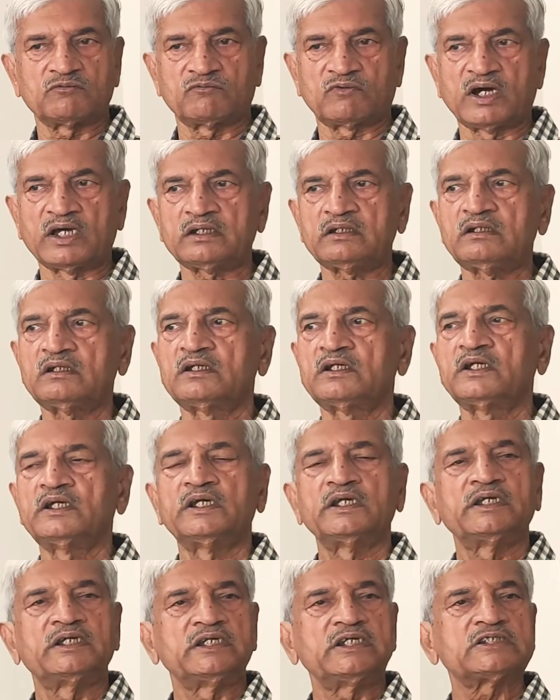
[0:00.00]
1.
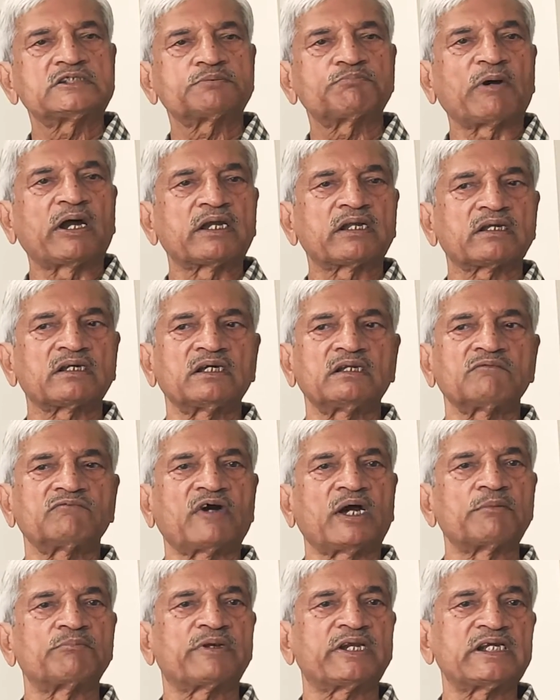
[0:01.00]
Each particle
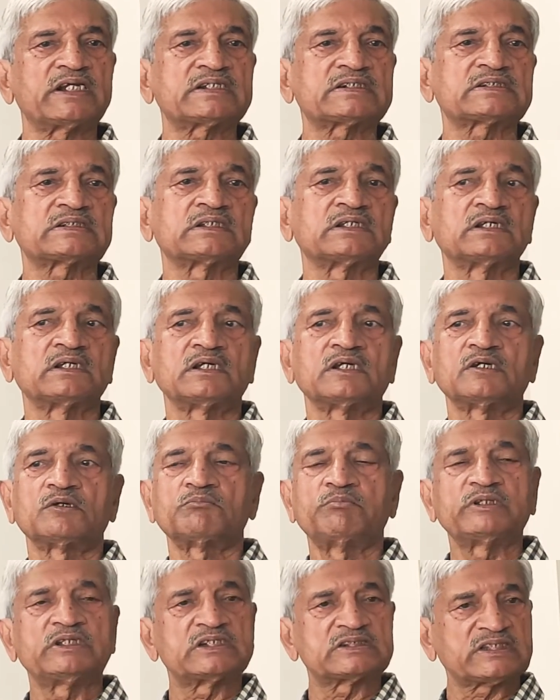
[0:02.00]
vibrates
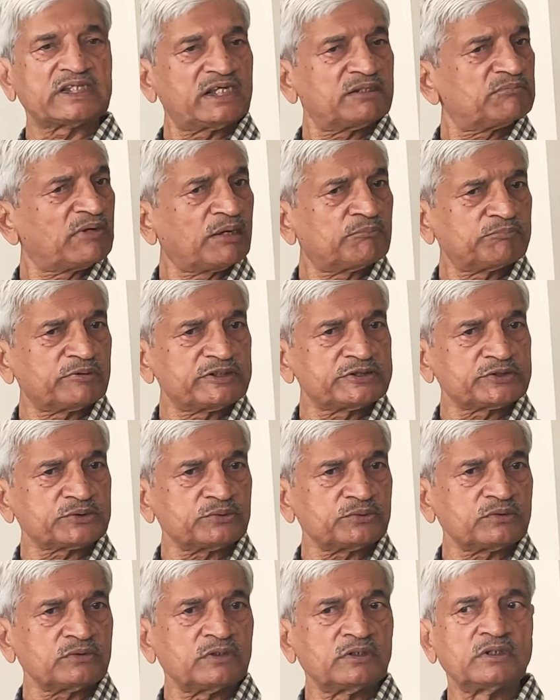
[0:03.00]
with the same
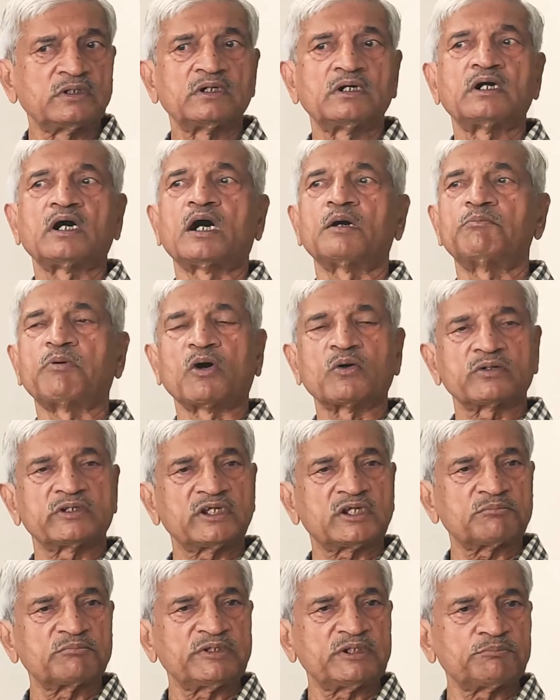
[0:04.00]
amplitude about
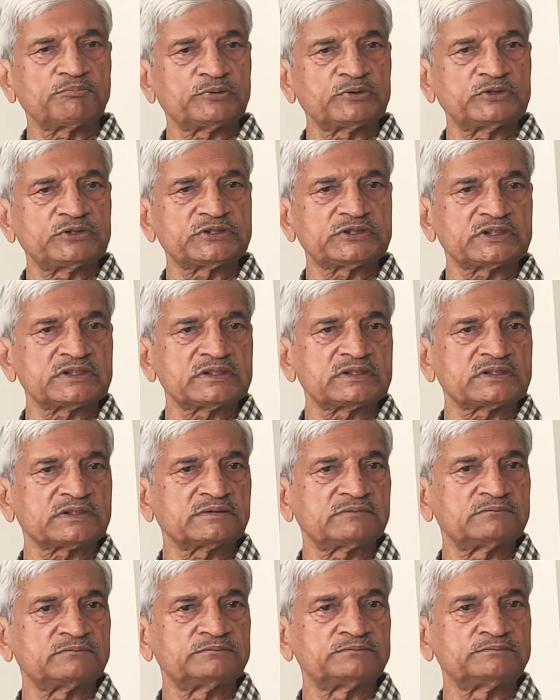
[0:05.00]
their mean positions.
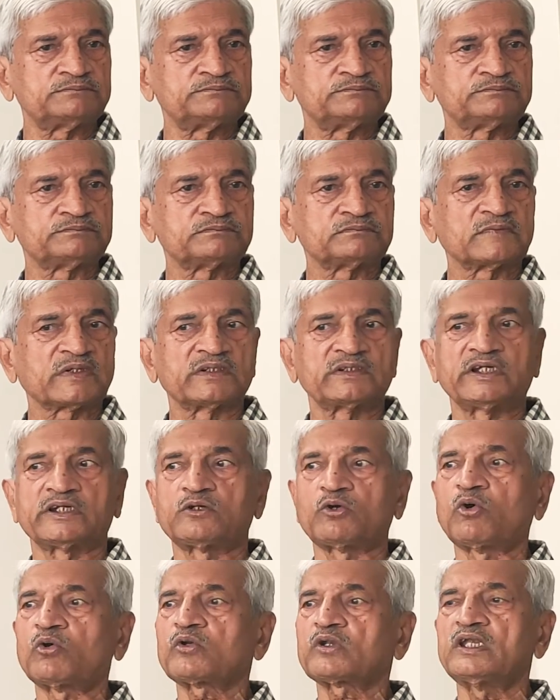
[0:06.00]
They
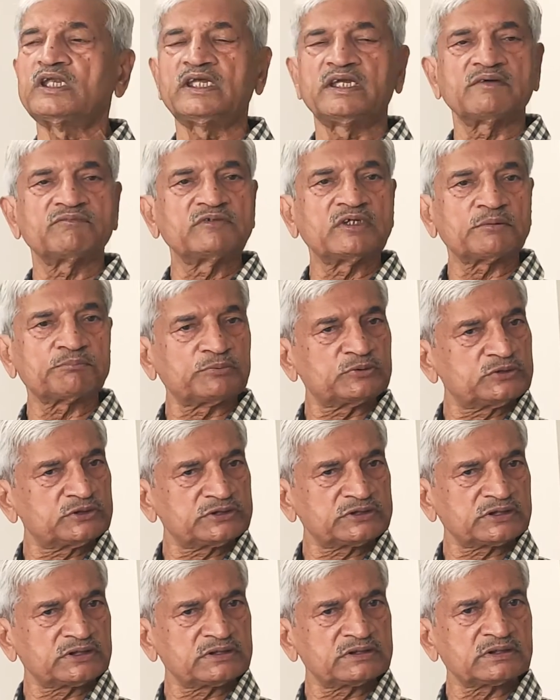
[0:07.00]
don't leave their
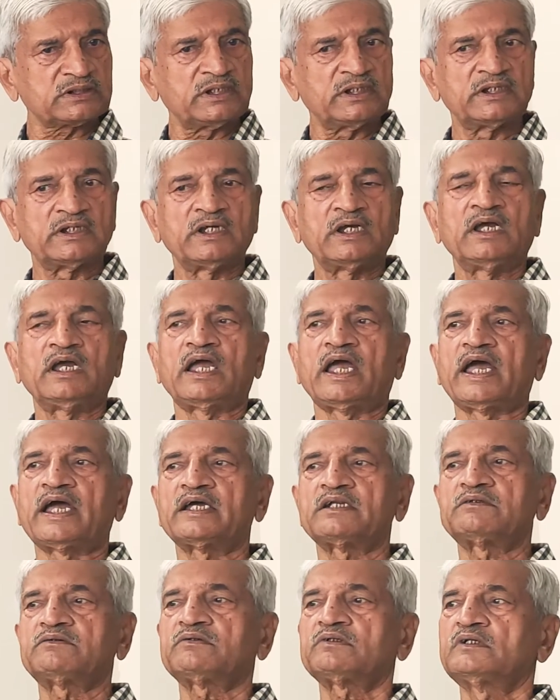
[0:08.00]
positions,
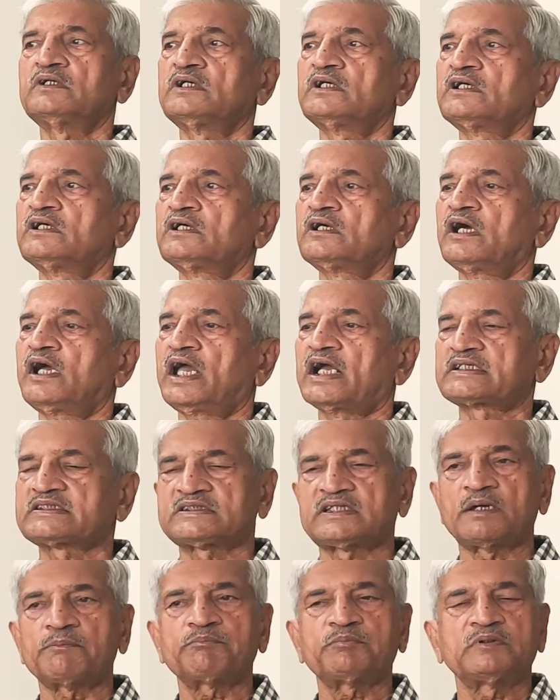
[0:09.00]
and
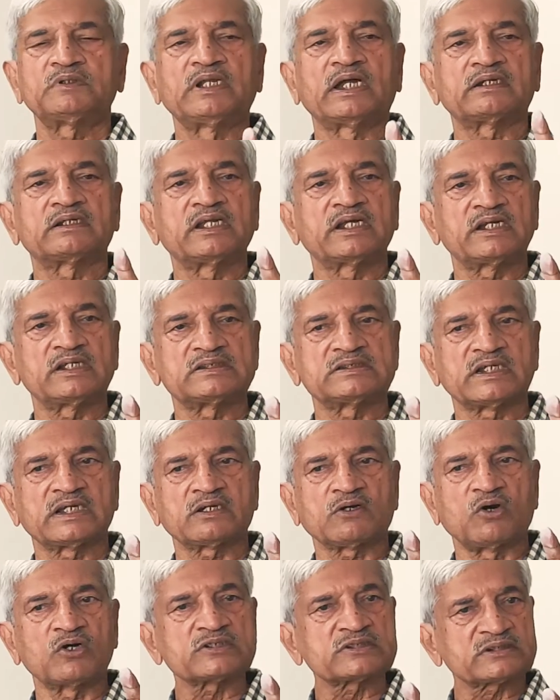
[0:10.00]
except that there is a
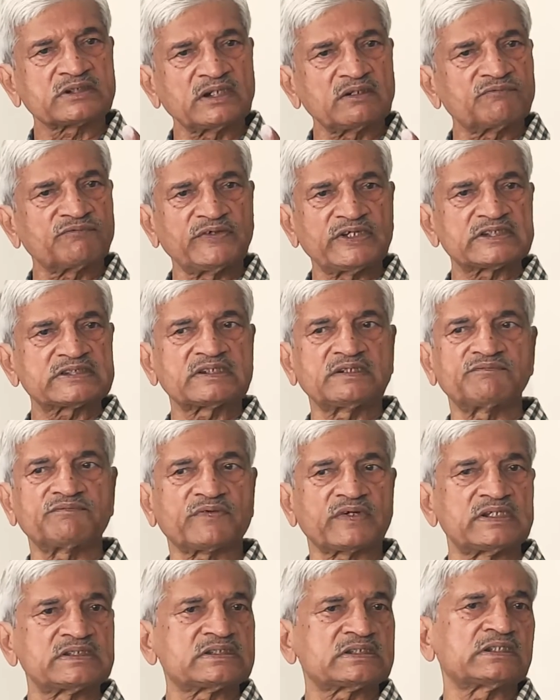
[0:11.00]
constant phase
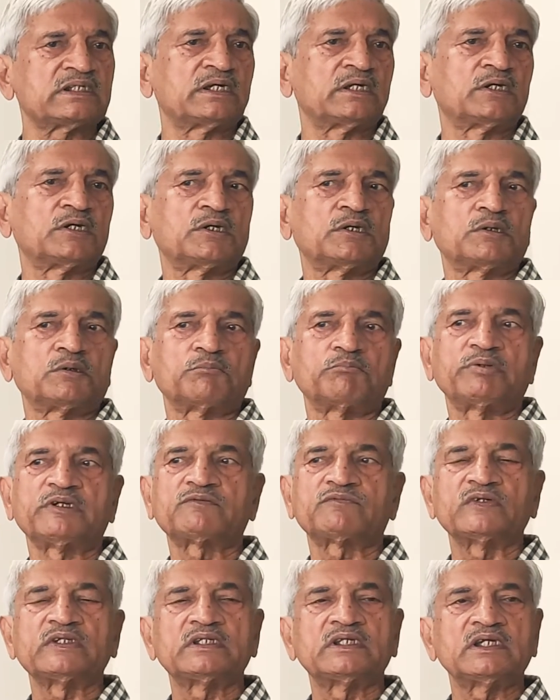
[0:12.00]
difference
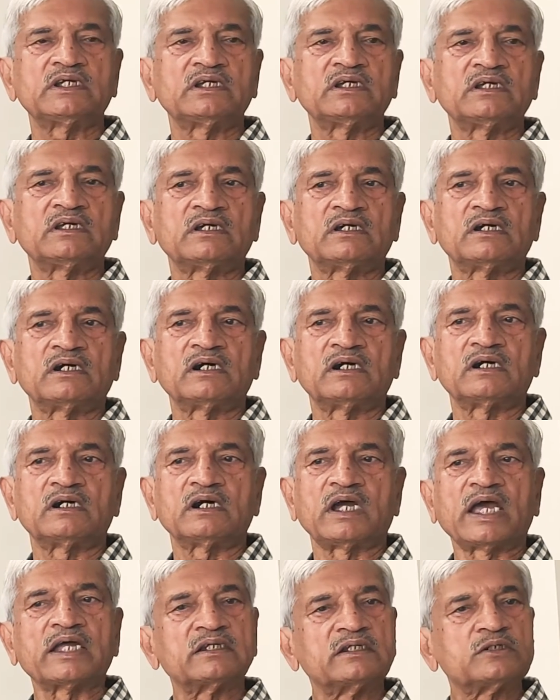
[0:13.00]
between the
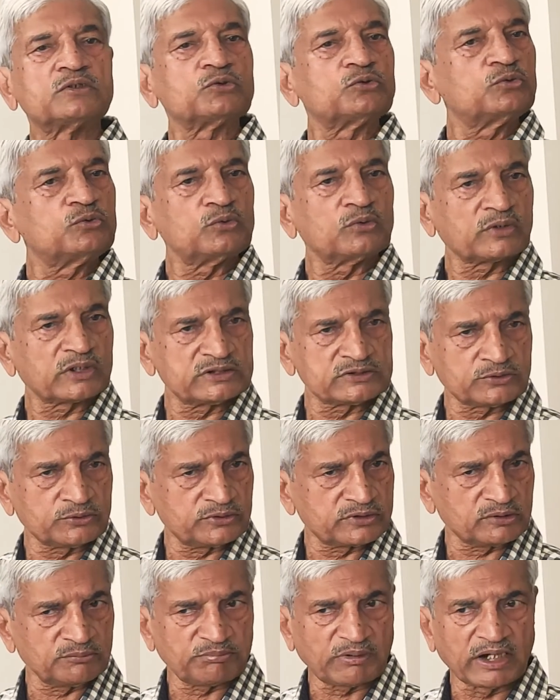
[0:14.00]
any 2
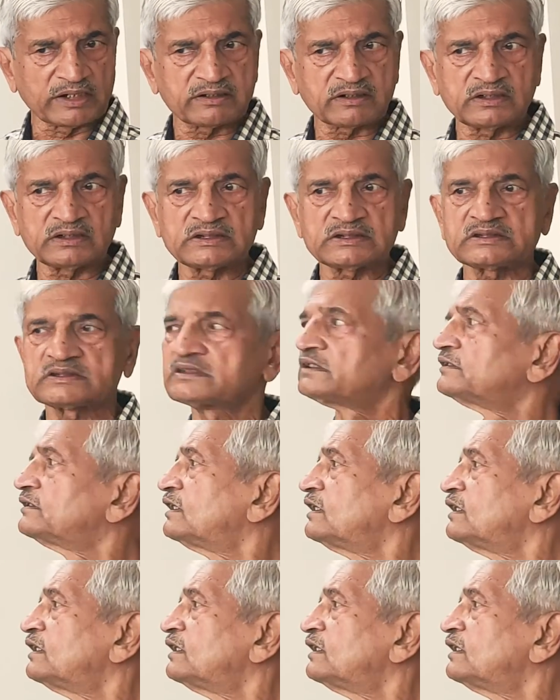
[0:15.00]
consecutive particles,